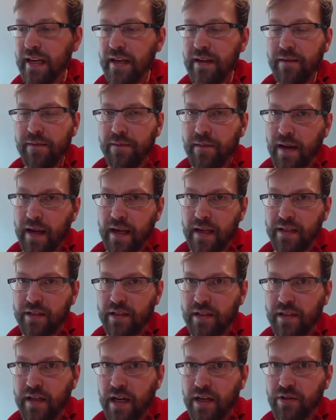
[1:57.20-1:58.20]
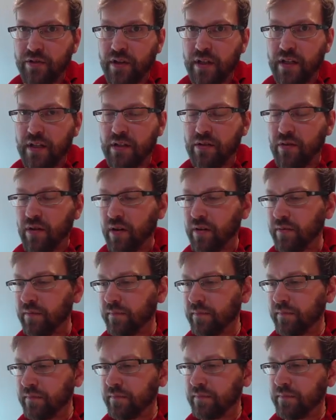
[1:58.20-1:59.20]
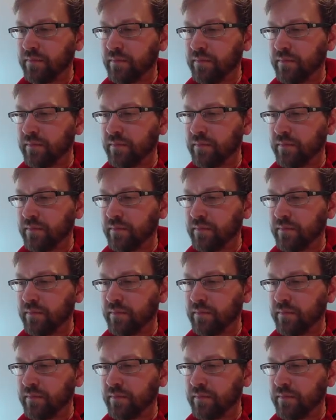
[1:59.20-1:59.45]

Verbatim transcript: that if A is a tetrahedron,